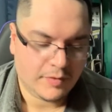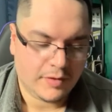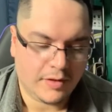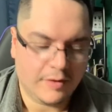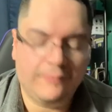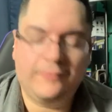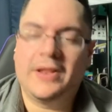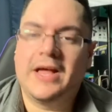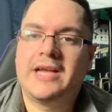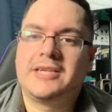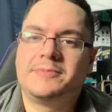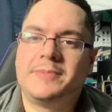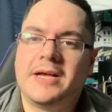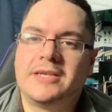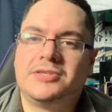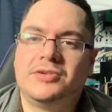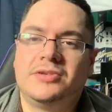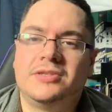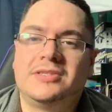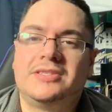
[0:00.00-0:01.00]

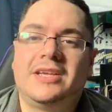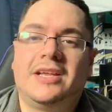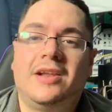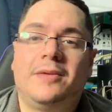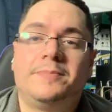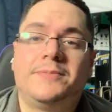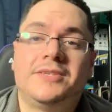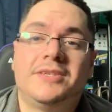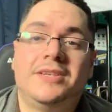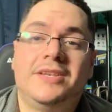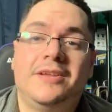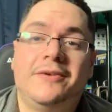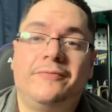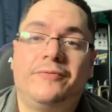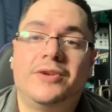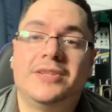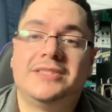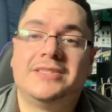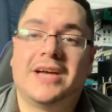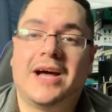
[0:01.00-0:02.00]
flashbacks, you can set up to
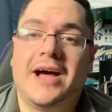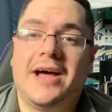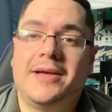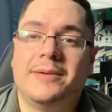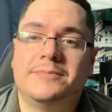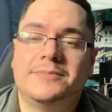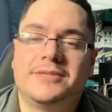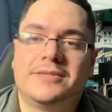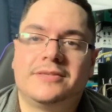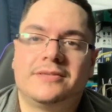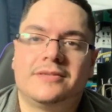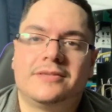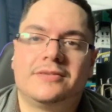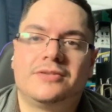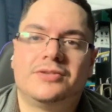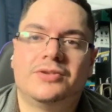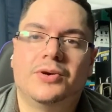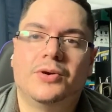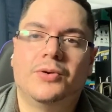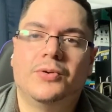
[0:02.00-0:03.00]
different times.
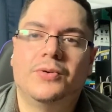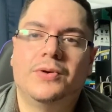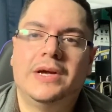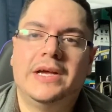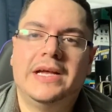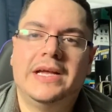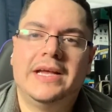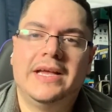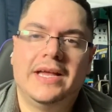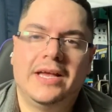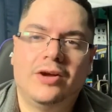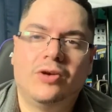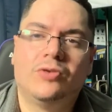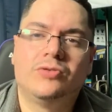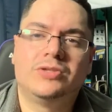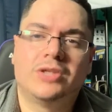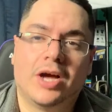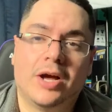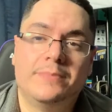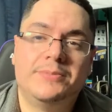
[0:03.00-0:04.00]
So it
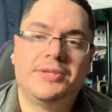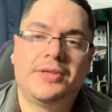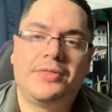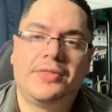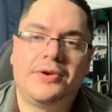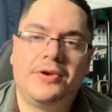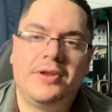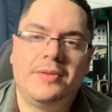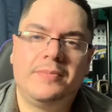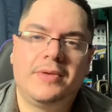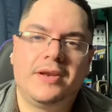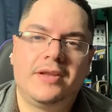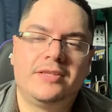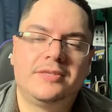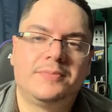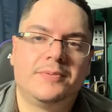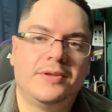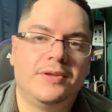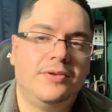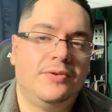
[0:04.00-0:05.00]
goes up to 30 minutes,
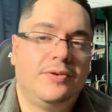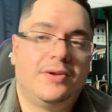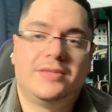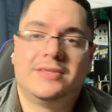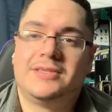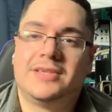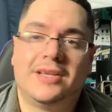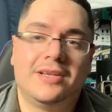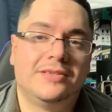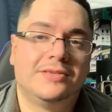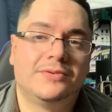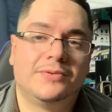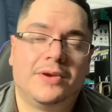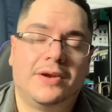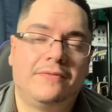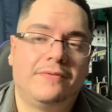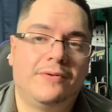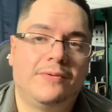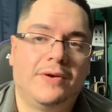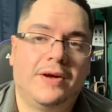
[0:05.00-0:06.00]
but you can set it to
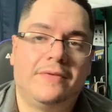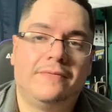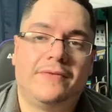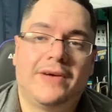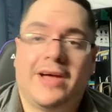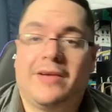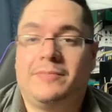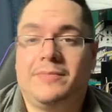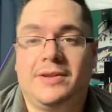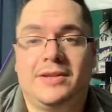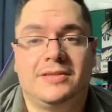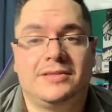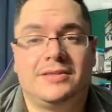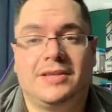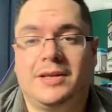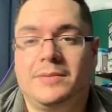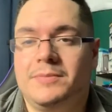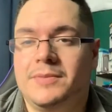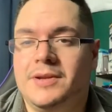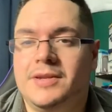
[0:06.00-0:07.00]
whatever you want, 5 minutes,
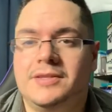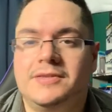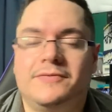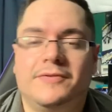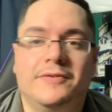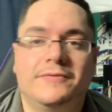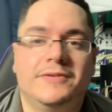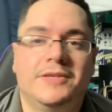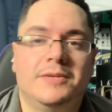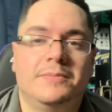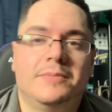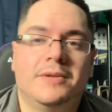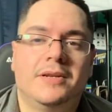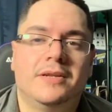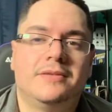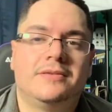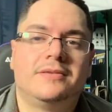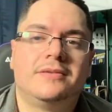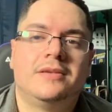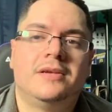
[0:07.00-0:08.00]
10 minutes, 15
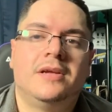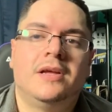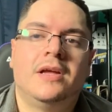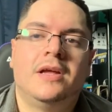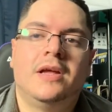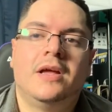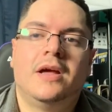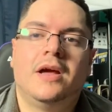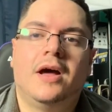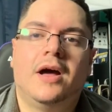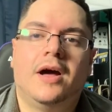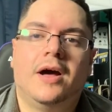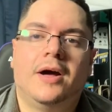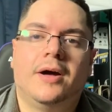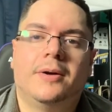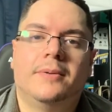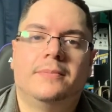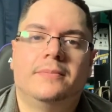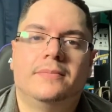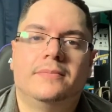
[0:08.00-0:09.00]
minutes.
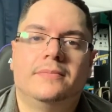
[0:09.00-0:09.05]
I